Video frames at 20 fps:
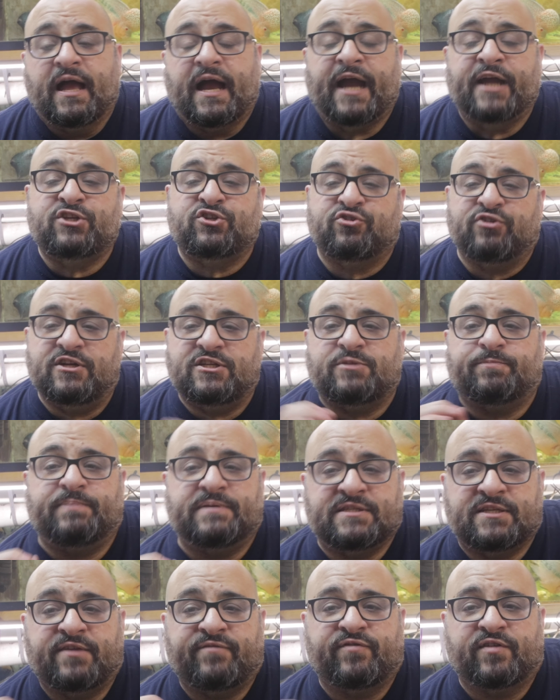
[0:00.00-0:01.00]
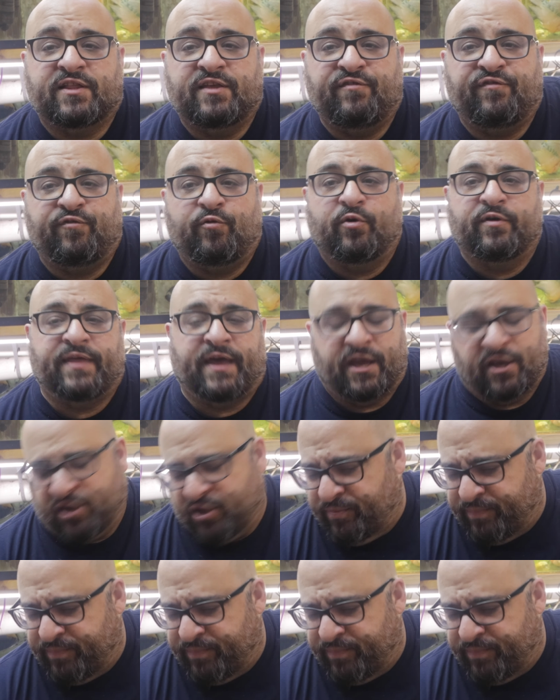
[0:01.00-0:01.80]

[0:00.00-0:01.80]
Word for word: I treat specifically for that.